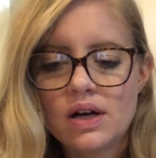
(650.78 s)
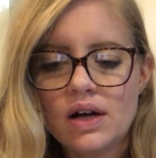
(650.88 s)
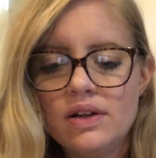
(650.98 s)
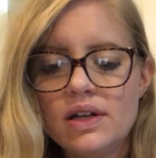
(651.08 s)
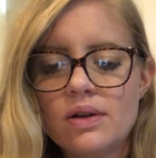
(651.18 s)

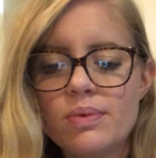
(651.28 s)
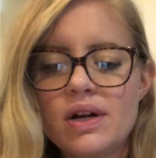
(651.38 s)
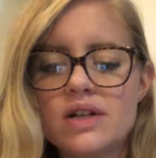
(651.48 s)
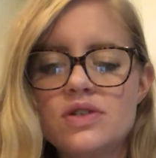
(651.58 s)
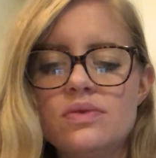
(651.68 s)
A little, but
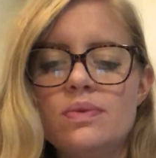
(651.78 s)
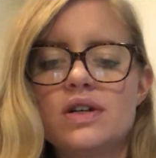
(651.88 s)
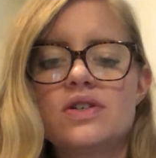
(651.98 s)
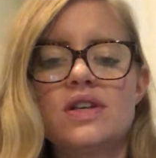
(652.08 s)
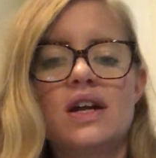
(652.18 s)
not too
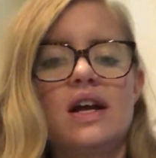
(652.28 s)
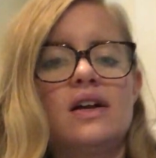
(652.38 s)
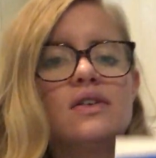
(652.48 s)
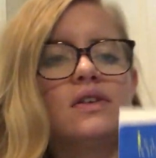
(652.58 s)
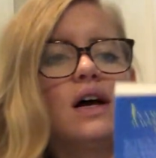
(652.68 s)
much, said
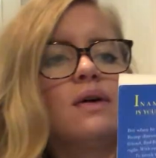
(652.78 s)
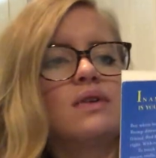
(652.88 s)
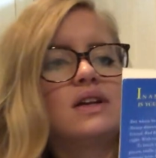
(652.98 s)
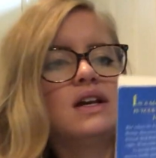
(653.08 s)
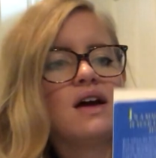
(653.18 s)
Hadel. I
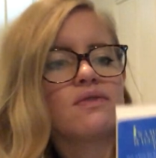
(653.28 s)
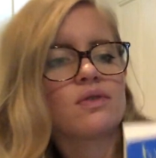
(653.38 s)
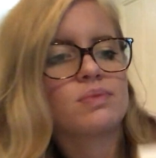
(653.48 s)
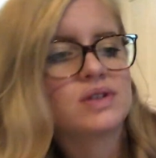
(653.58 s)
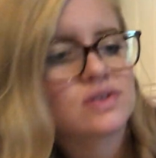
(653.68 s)
would never
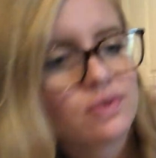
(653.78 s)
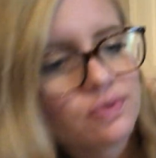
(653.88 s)
be so